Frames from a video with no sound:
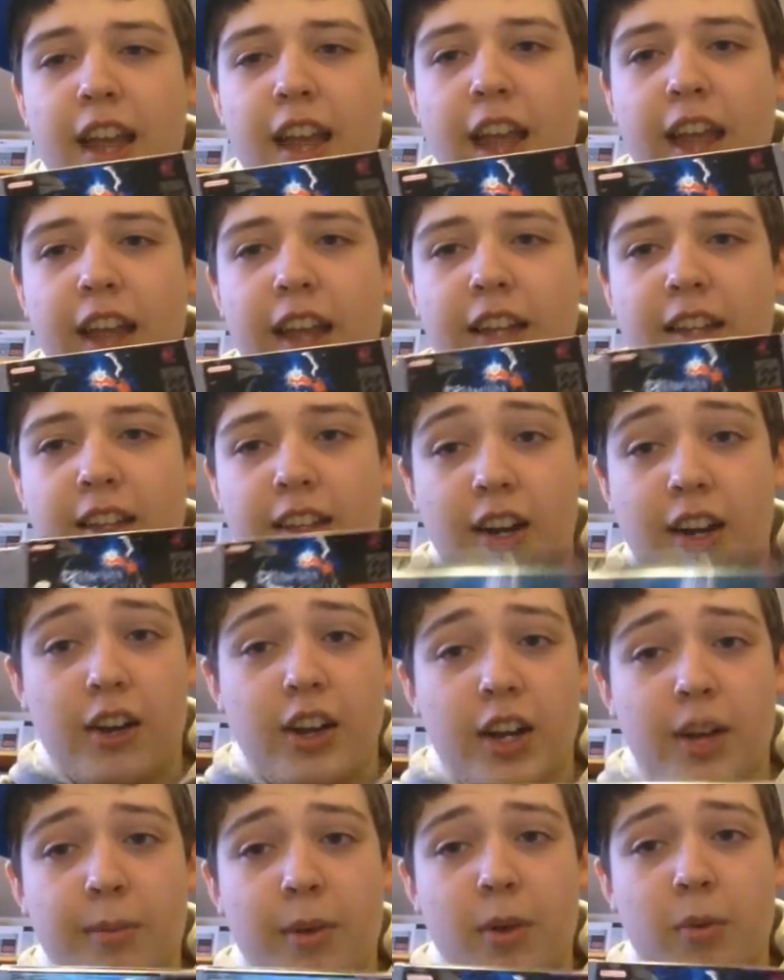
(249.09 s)
and
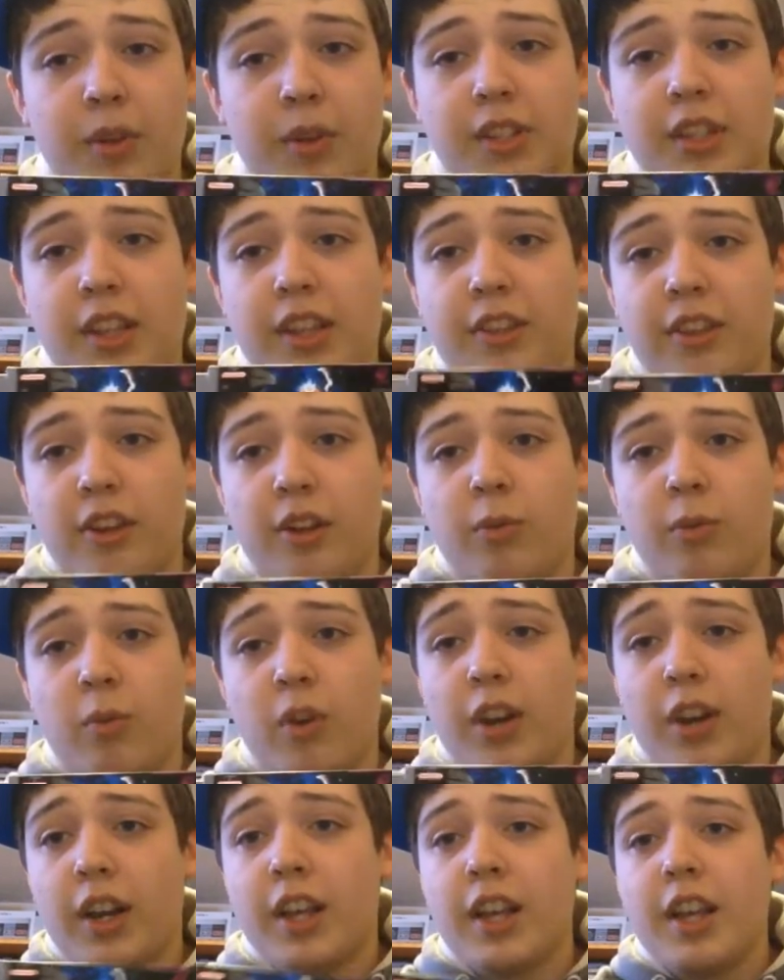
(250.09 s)
Terranigma was the 3rd
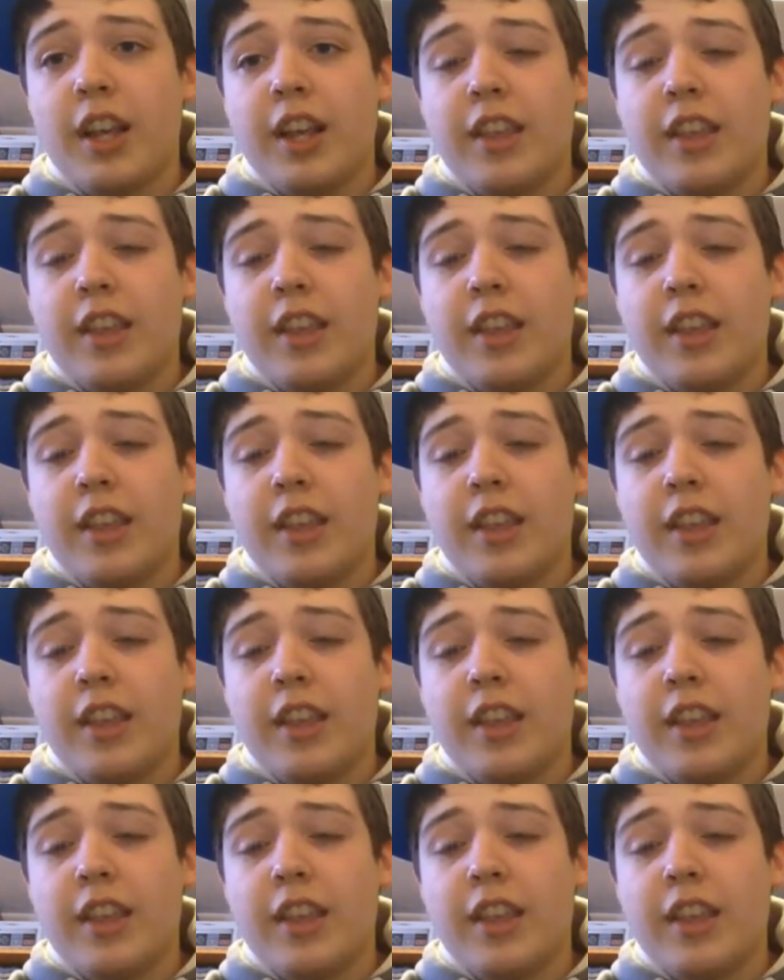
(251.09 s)
one.